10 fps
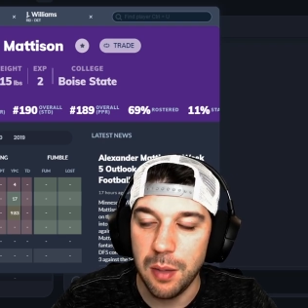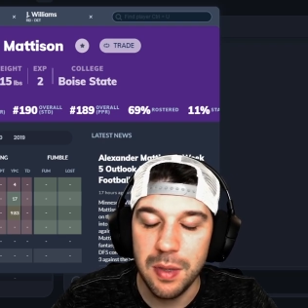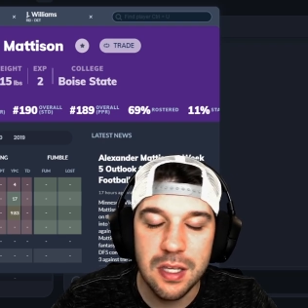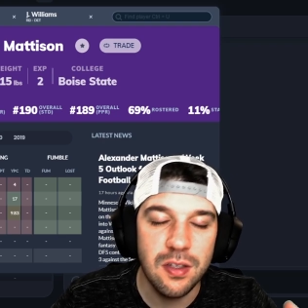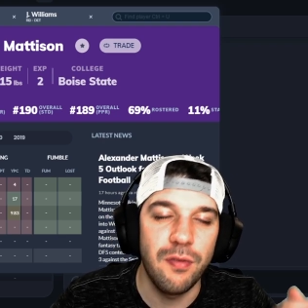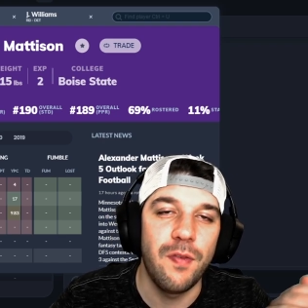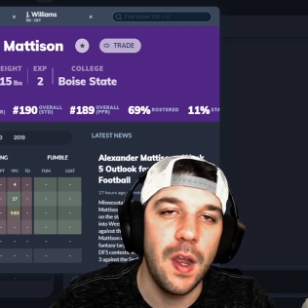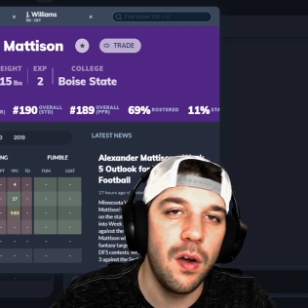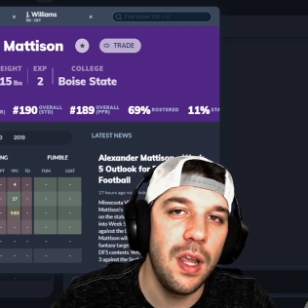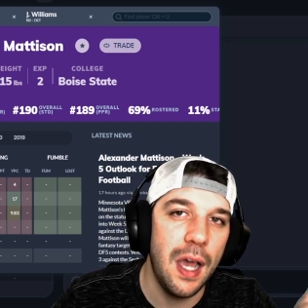he's a
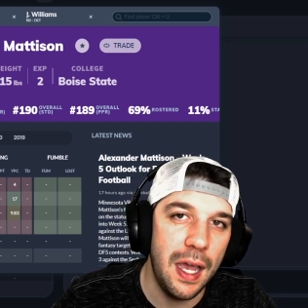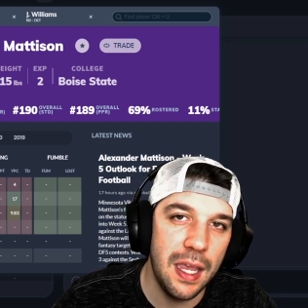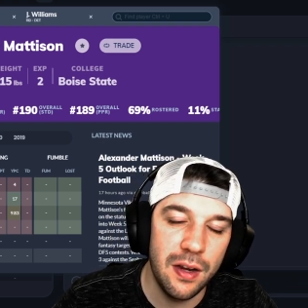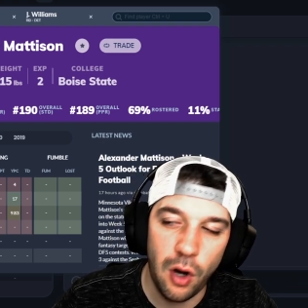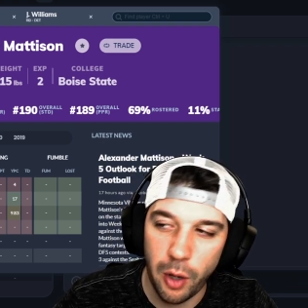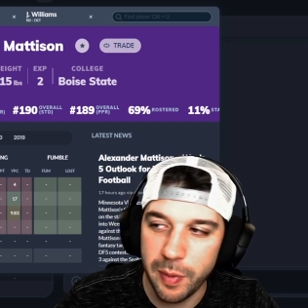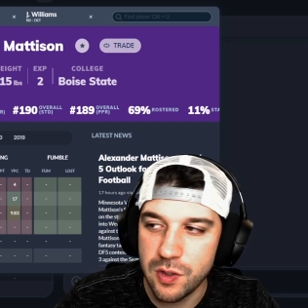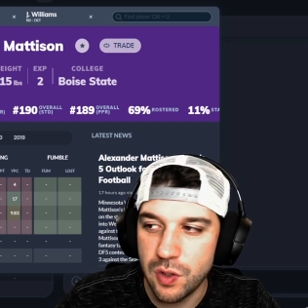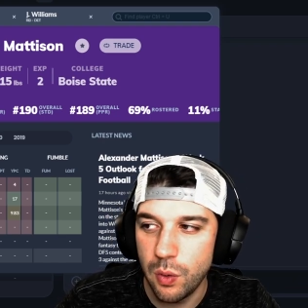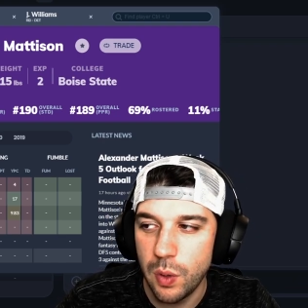very high end
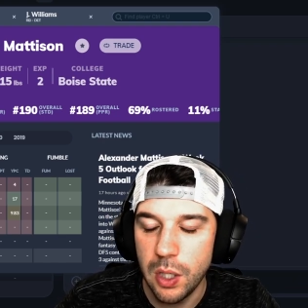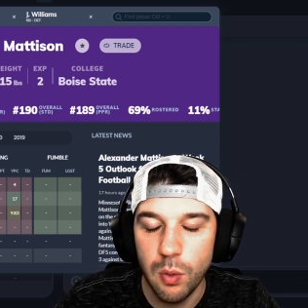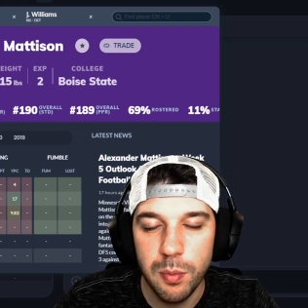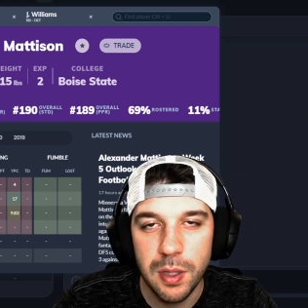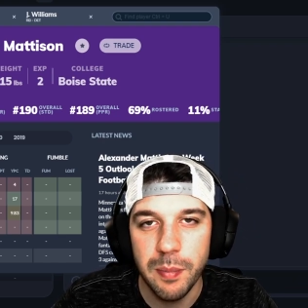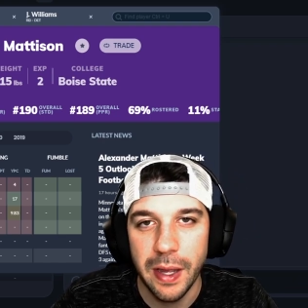RB2. He would be my